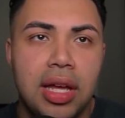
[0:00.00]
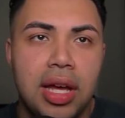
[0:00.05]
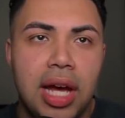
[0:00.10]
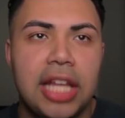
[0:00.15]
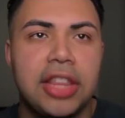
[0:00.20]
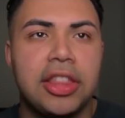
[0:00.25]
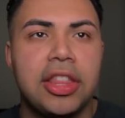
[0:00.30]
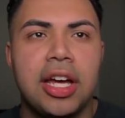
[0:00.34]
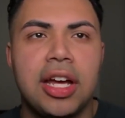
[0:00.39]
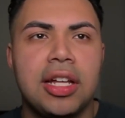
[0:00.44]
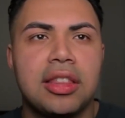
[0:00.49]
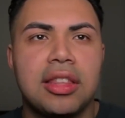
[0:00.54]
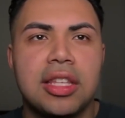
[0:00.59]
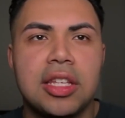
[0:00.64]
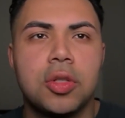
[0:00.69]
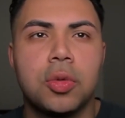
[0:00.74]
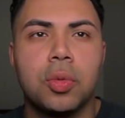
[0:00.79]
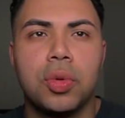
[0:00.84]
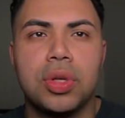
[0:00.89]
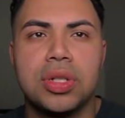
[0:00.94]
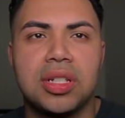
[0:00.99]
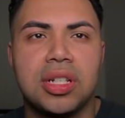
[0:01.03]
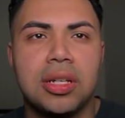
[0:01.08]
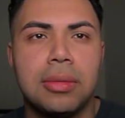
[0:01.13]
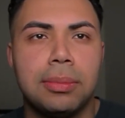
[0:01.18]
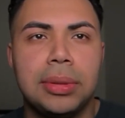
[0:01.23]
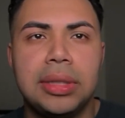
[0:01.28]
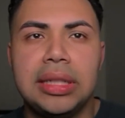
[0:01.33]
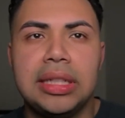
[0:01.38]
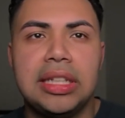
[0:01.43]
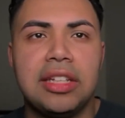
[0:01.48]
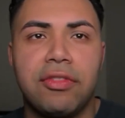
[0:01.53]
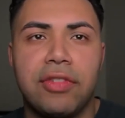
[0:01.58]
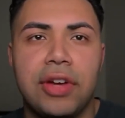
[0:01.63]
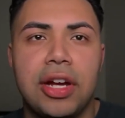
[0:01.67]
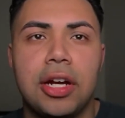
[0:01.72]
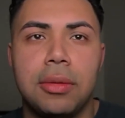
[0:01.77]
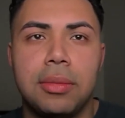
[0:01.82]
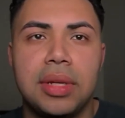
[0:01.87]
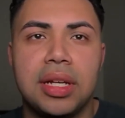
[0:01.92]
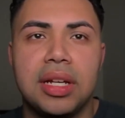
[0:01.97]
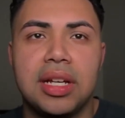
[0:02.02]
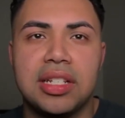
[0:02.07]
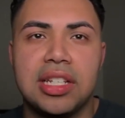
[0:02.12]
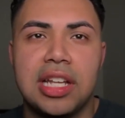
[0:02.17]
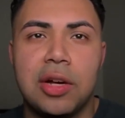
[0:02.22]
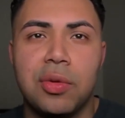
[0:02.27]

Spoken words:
I thought this was completely fair because